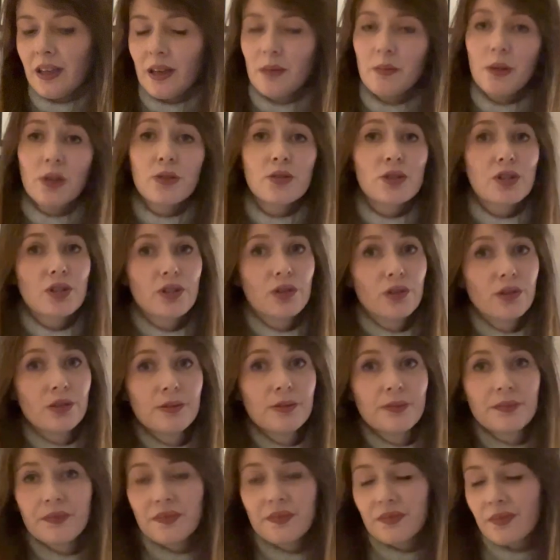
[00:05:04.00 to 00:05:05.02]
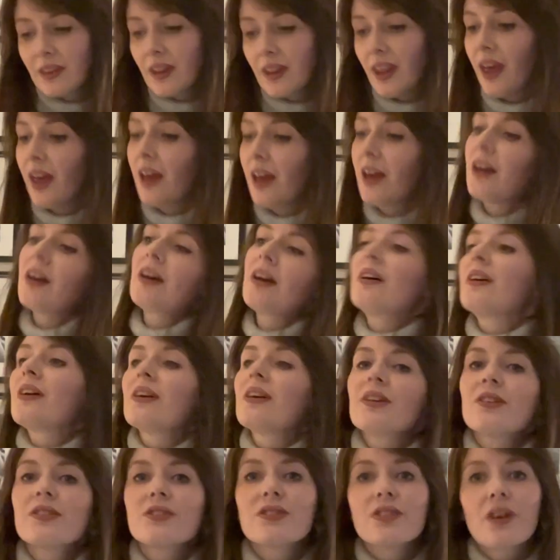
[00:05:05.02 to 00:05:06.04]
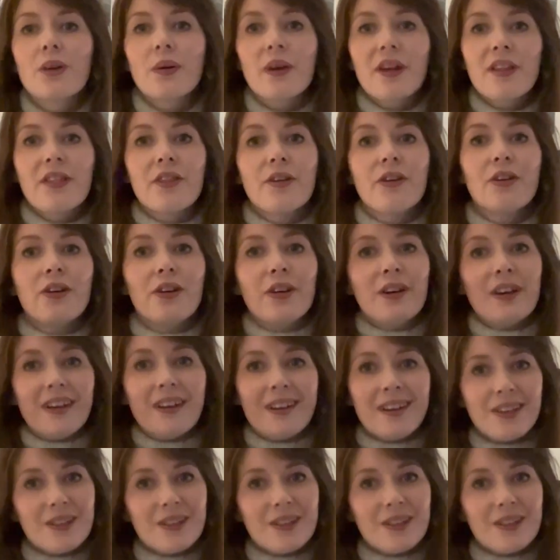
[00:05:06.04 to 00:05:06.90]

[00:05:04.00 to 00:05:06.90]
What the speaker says: emotional. So I thought